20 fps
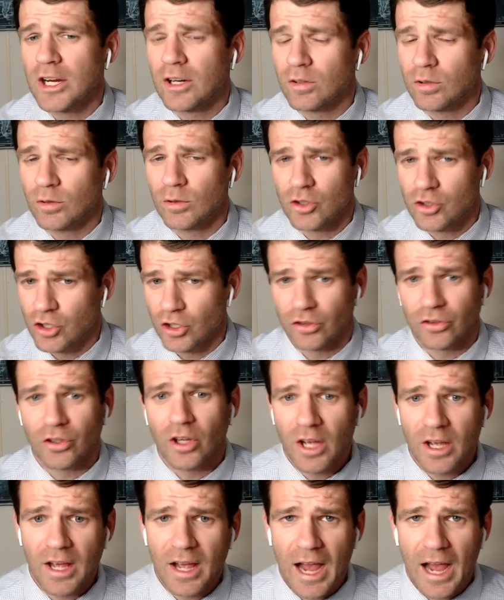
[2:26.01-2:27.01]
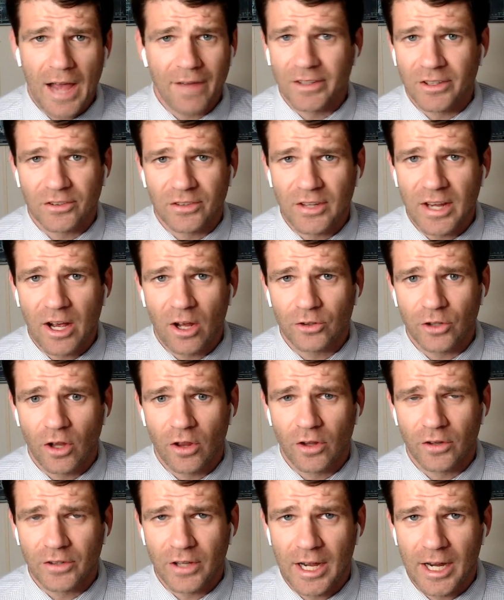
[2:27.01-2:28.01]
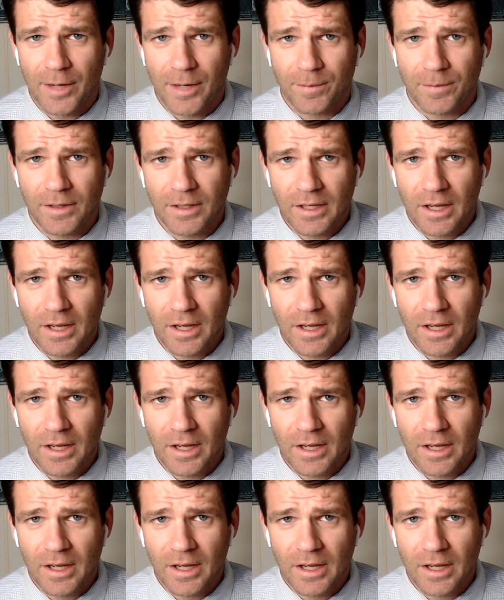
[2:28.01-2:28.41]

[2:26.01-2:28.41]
Crew is just having sales all the time.